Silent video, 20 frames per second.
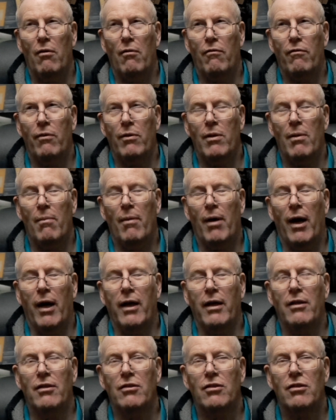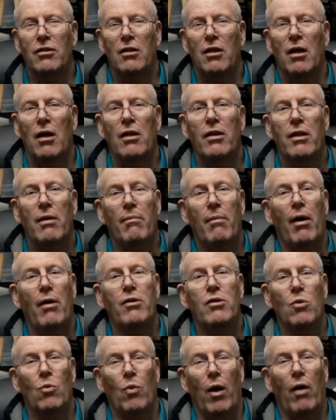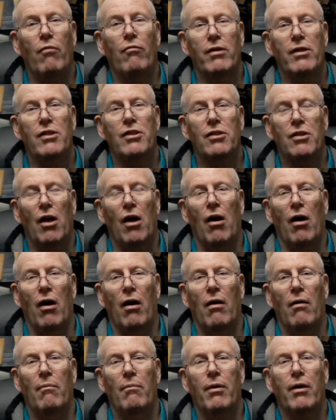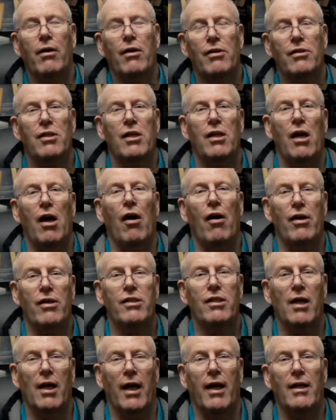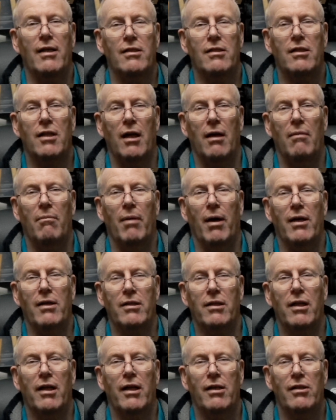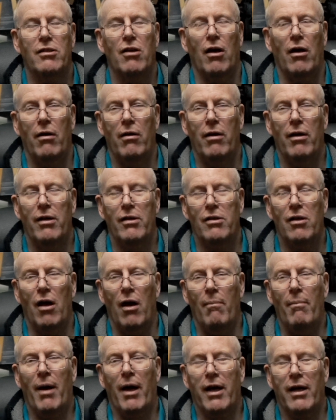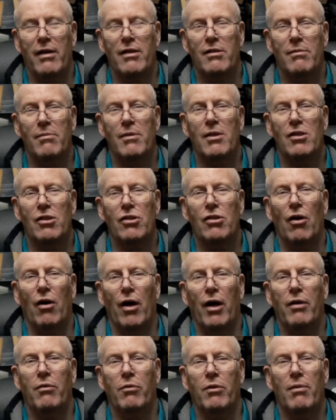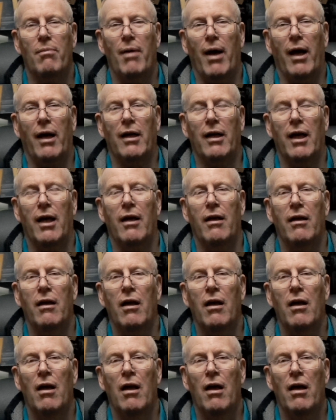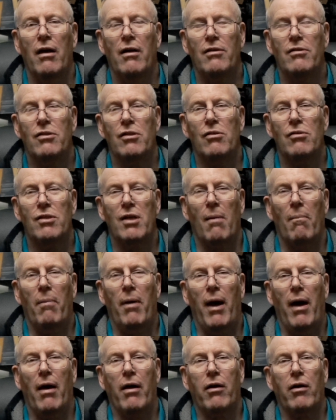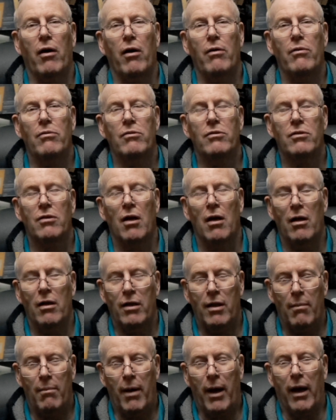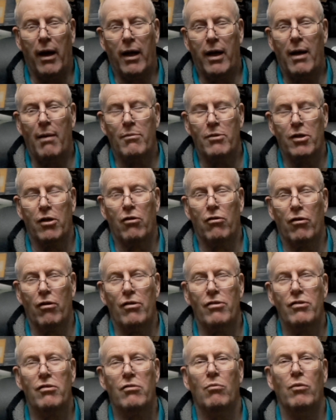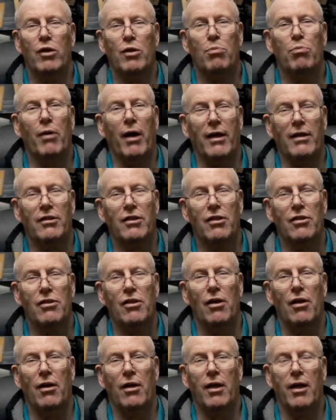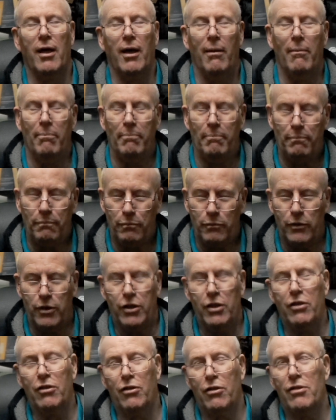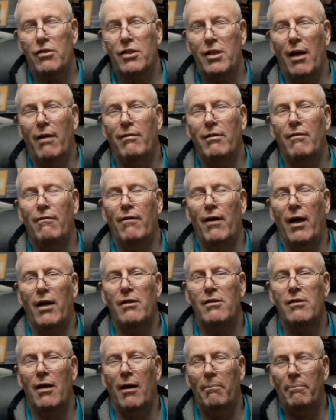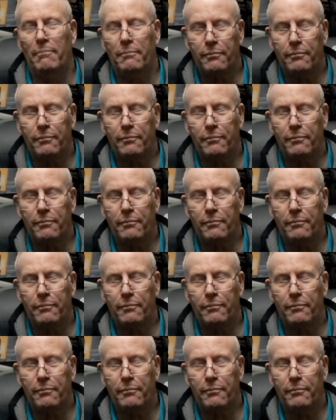from the mains, the motor won't restart because it isolates it. Basically, it's like there's like a mechanism inside with a magnet, and as soon as that power goes, the magnet comes across, which breaks the circuit, which is a good safety factor.